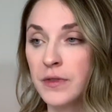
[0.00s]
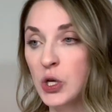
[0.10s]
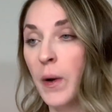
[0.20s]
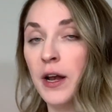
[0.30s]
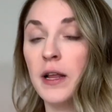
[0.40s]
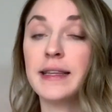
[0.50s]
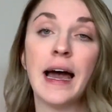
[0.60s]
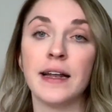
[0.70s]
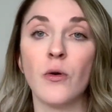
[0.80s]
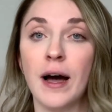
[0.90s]

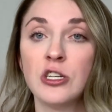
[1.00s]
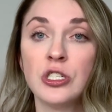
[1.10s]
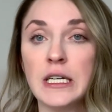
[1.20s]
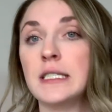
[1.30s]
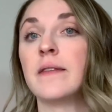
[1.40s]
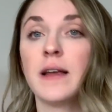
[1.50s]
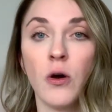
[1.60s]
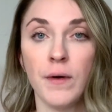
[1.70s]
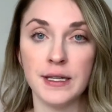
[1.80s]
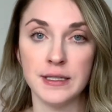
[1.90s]
10 questions and then
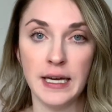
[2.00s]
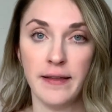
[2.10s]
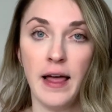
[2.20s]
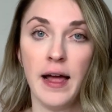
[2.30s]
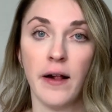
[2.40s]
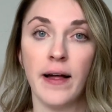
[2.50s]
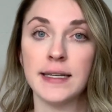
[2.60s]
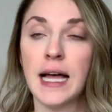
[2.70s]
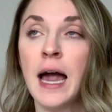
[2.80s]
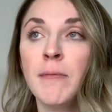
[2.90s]
going to take the NCLEX.
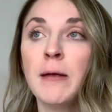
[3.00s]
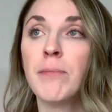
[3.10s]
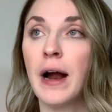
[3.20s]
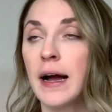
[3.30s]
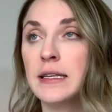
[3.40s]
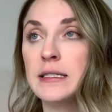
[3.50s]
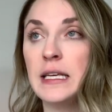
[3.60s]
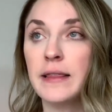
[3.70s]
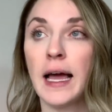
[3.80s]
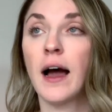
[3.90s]
I mean
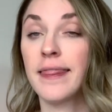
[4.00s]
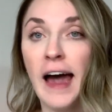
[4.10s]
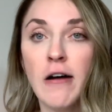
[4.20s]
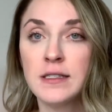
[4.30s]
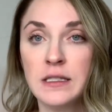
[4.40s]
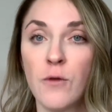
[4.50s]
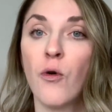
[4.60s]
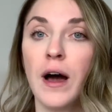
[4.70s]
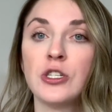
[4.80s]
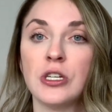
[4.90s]
practicing like thousands of
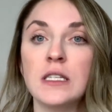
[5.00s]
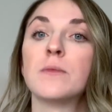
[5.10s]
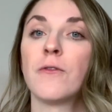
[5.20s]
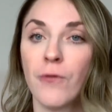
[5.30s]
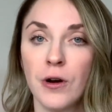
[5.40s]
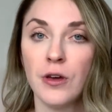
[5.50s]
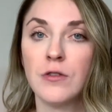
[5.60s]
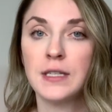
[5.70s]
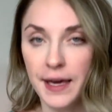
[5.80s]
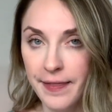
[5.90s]
questions before you go
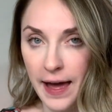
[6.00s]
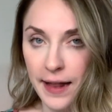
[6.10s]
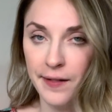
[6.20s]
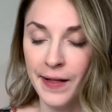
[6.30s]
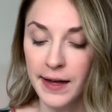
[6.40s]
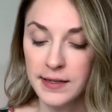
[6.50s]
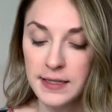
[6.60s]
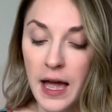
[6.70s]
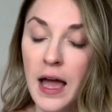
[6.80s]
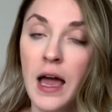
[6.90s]
take the NCLEX.
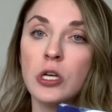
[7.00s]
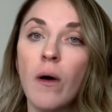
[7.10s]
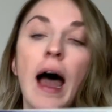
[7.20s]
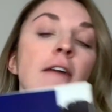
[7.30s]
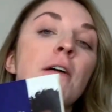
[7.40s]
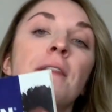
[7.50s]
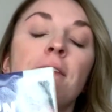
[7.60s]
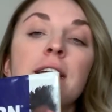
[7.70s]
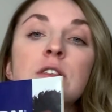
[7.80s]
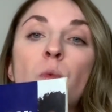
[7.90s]
So I found that
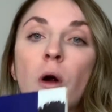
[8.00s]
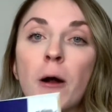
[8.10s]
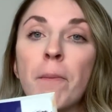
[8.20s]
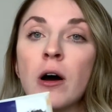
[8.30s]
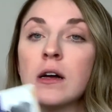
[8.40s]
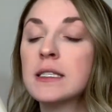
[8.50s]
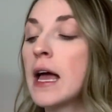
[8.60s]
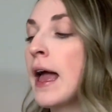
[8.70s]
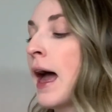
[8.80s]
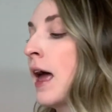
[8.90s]
these workbooks
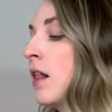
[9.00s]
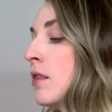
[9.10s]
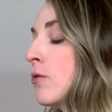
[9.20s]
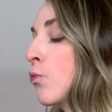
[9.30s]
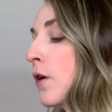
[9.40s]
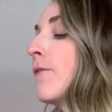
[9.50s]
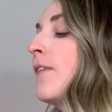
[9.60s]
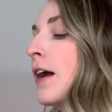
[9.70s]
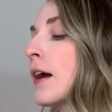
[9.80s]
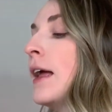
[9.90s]
were
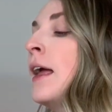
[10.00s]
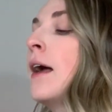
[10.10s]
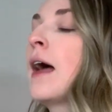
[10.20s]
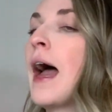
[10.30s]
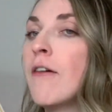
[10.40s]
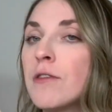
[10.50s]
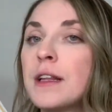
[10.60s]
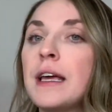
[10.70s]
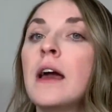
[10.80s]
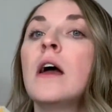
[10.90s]
very
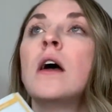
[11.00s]
heavily